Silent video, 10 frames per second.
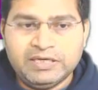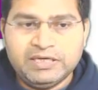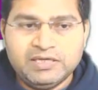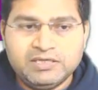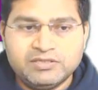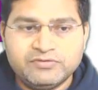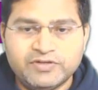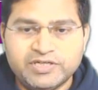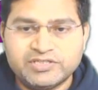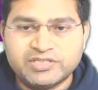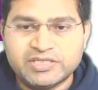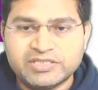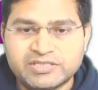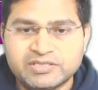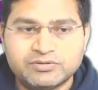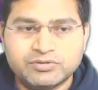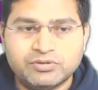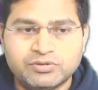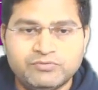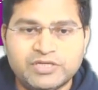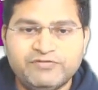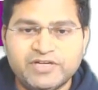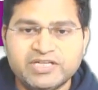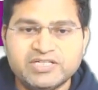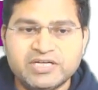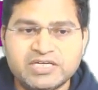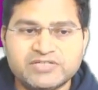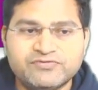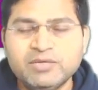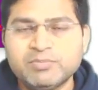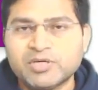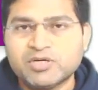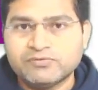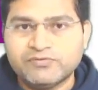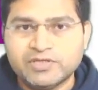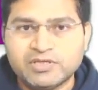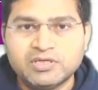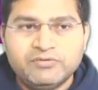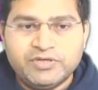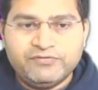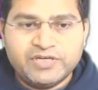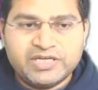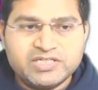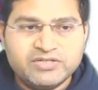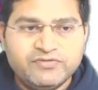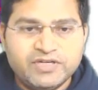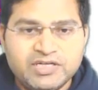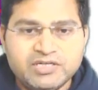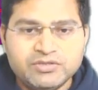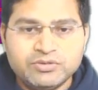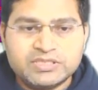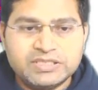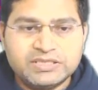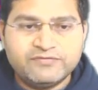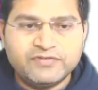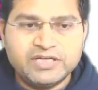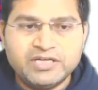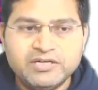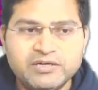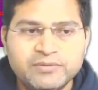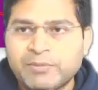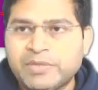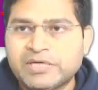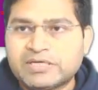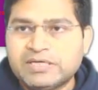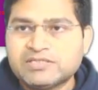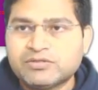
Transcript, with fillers: and finish the test case so verification has failed because of the verification failure you'll see the failure but let's